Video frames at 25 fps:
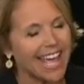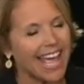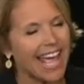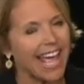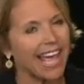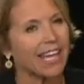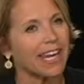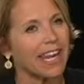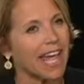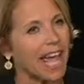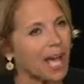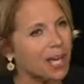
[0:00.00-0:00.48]

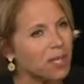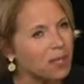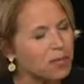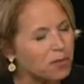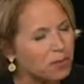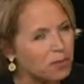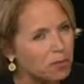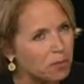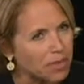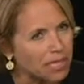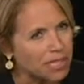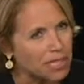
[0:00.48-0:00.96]
and how
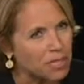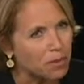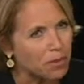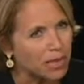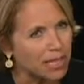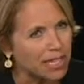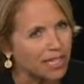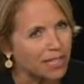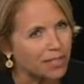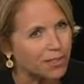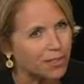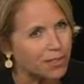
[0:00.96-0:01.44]
you've been
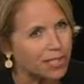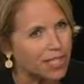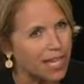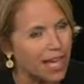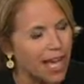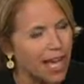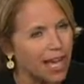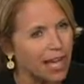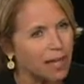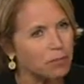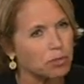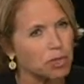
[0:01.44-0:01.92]
spending your time.